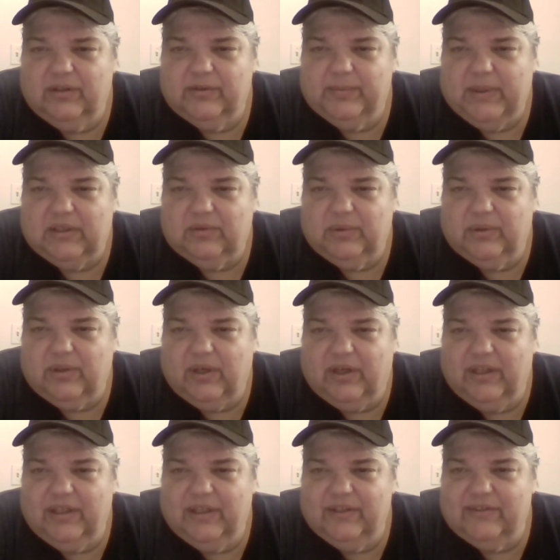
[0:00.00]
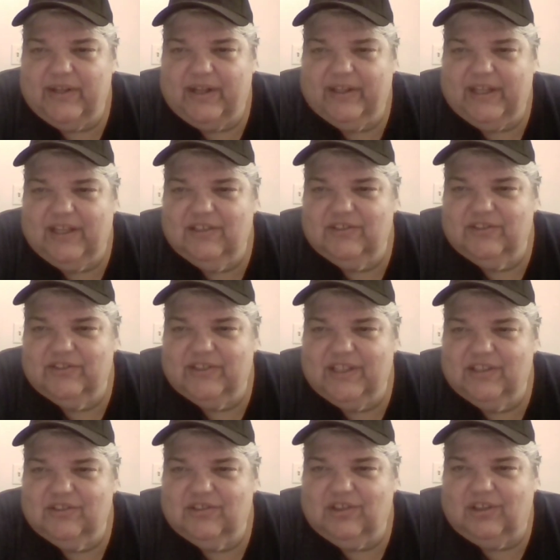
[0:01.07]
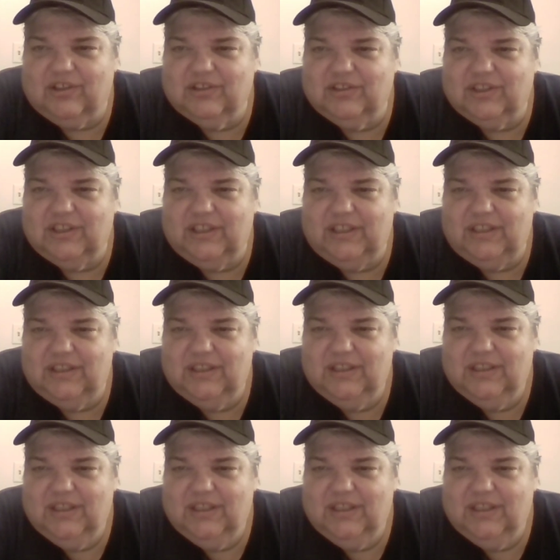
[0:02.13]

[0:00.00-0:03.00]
especially regarding his allegations against Charlie Sheen.